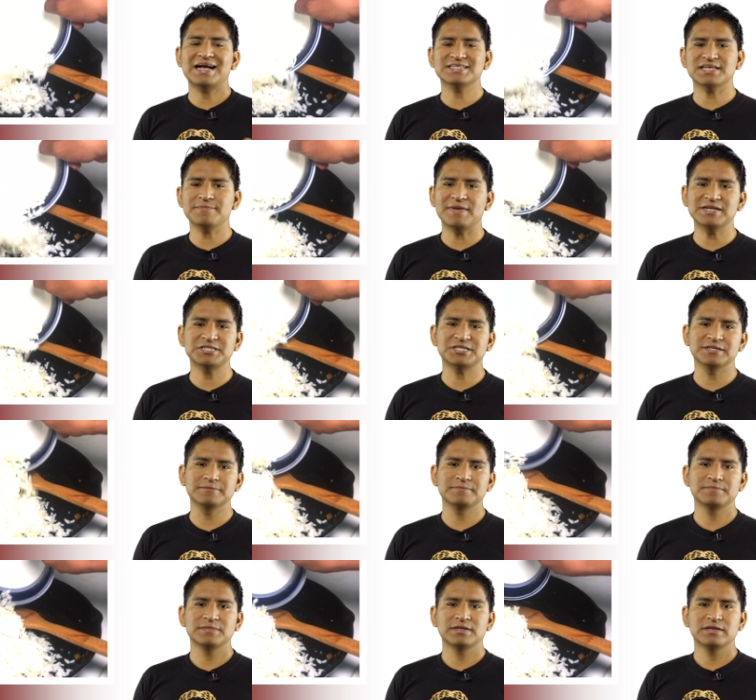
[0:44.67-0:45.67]
As I
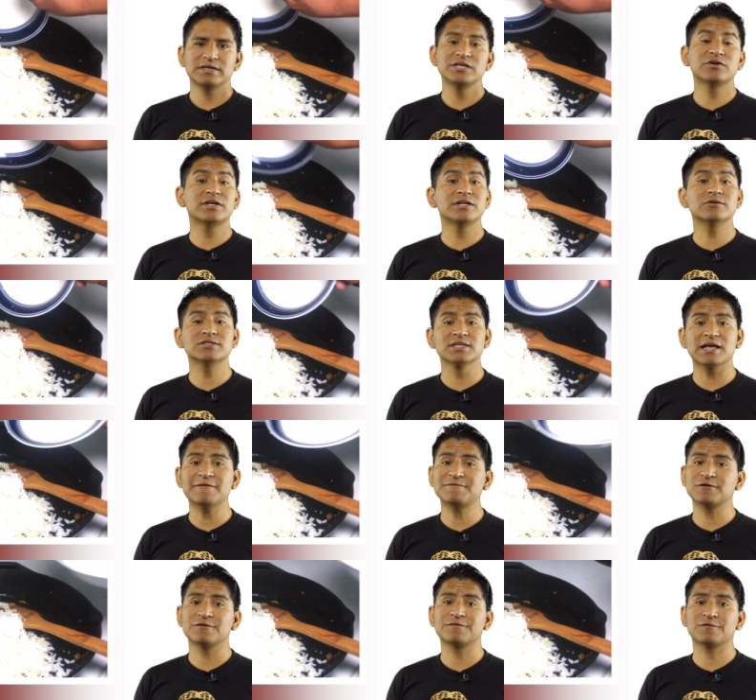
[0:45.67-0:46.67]
mentioned, you can use
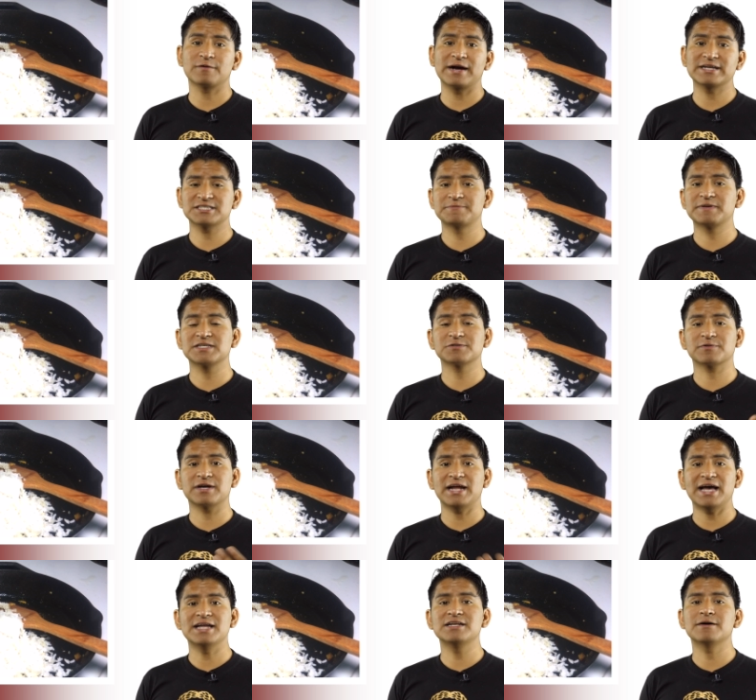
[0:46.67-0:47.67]
leftover rice because we're
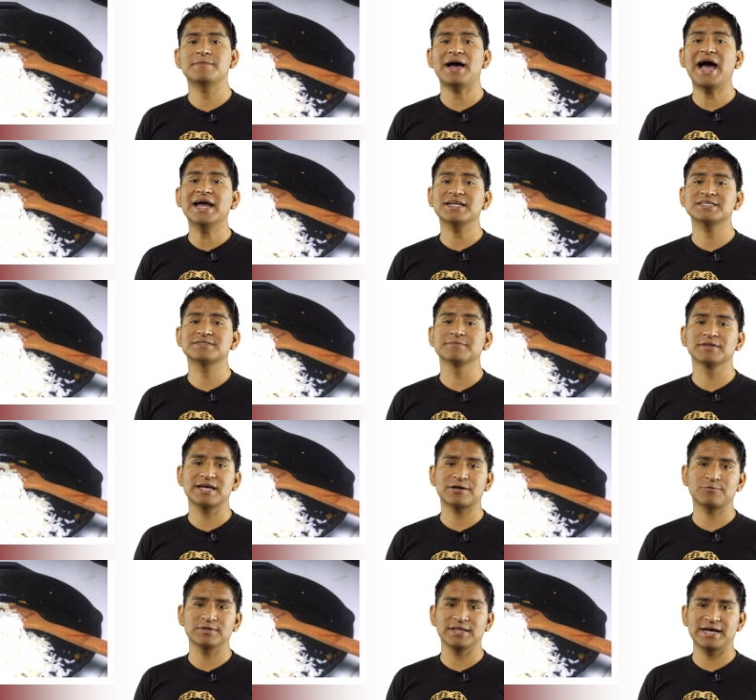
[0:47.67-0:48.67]
going to end up adding some
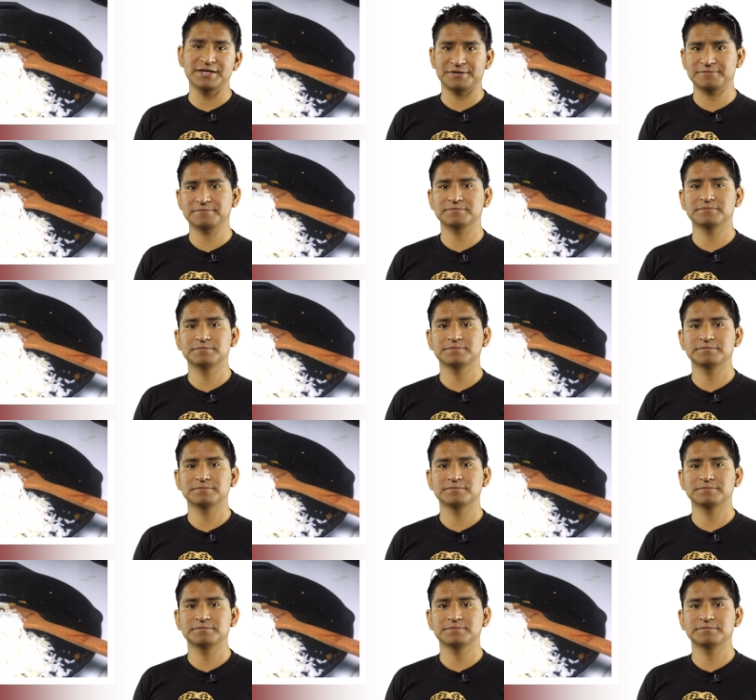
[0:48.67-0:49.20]
liquid later.